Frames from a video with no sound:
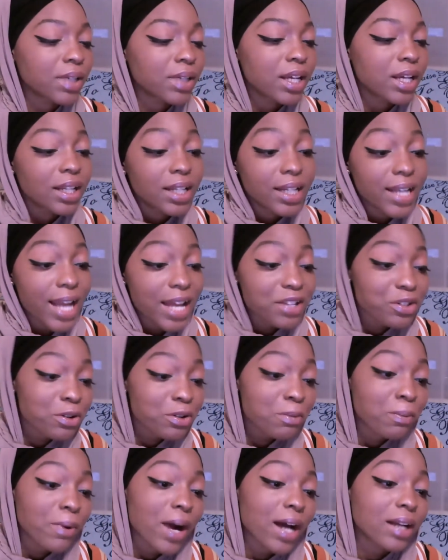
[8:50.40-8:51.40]
Natural
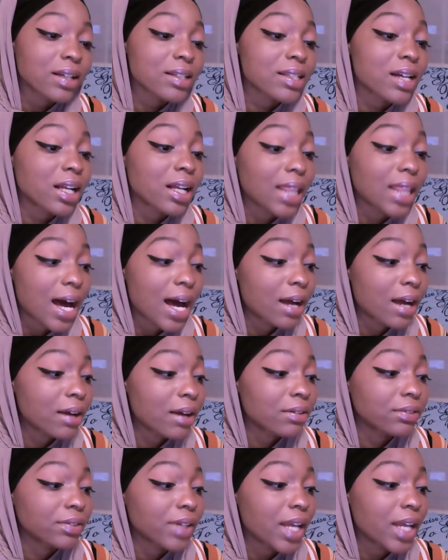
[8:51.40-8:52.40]
products are alive,
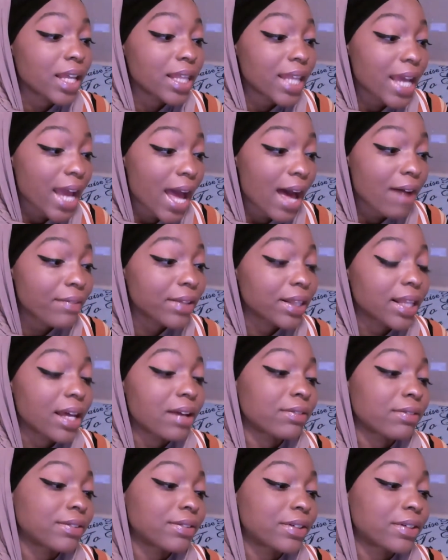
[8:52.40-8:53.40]
and they have a life
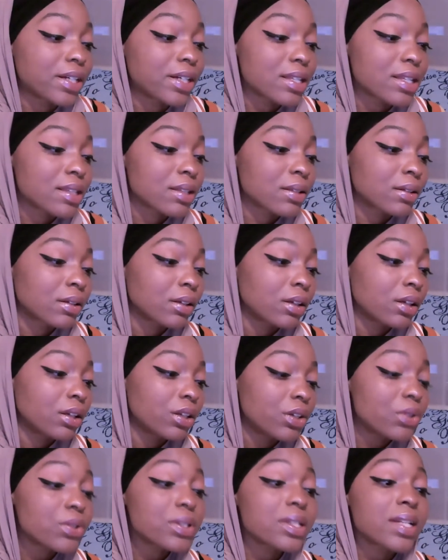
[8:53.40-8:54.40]
force.
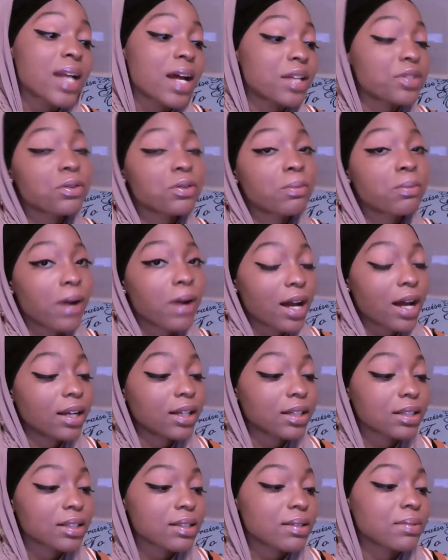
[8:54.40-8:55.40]
Use natural
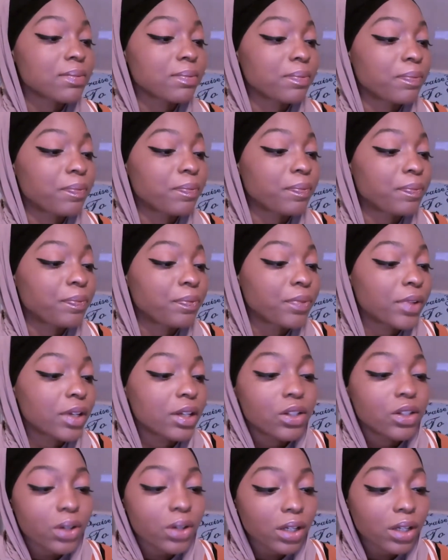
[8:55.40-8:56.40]
products.
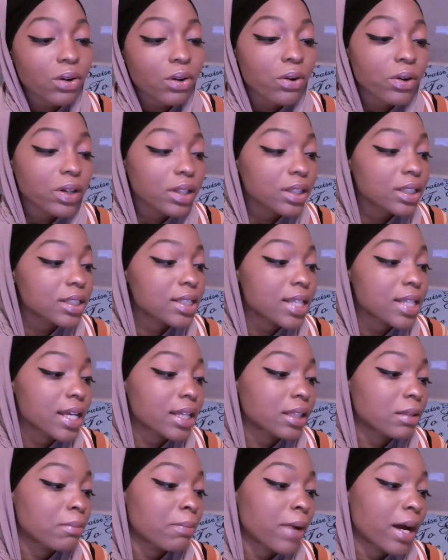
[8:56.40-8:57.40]
You can orally take
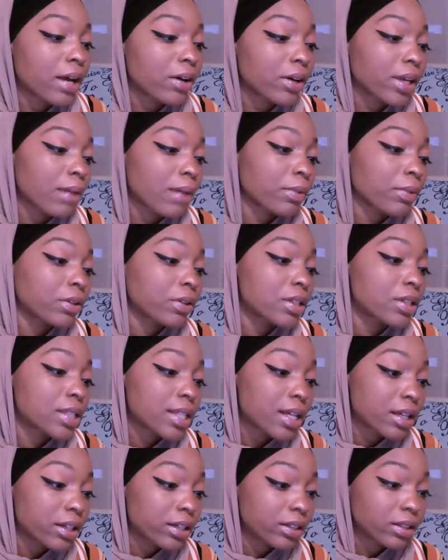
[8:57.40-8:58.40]
the biochemical
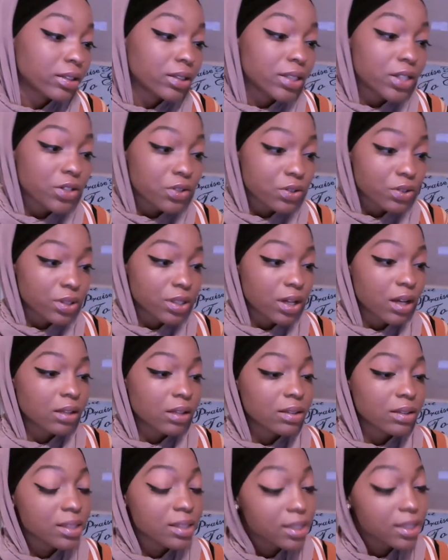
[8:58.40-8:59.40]
cellular tissue salt,
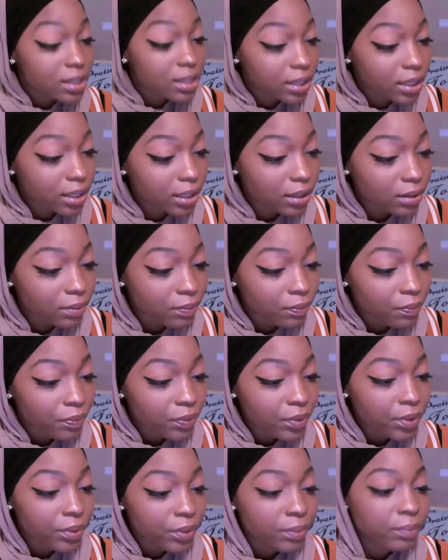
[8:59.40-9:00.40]
silica.
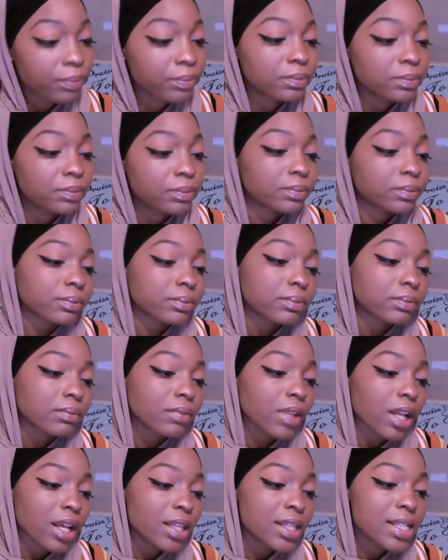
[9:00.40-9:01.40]

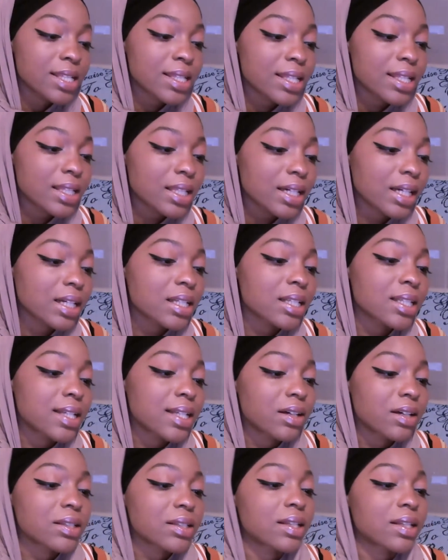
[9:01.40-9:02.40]
The silica
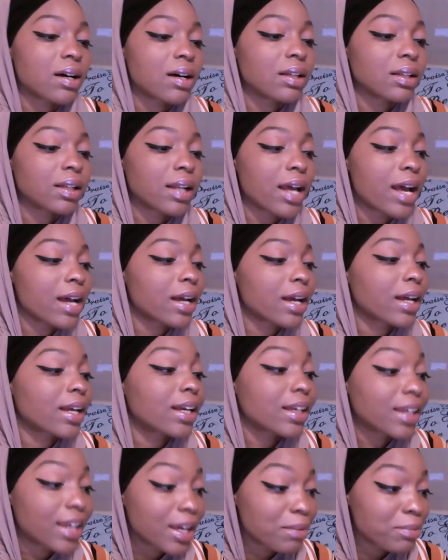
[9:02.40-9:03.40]
cell salt
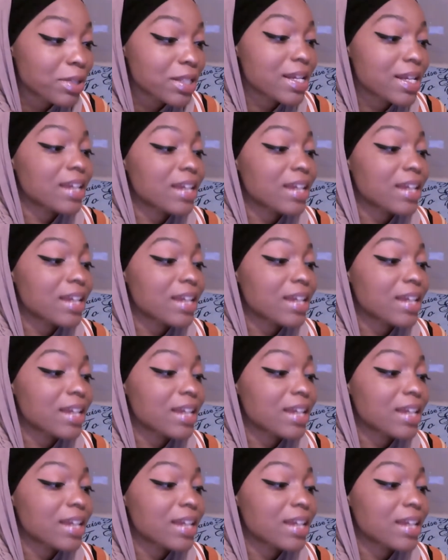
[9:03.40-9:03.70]
can be taken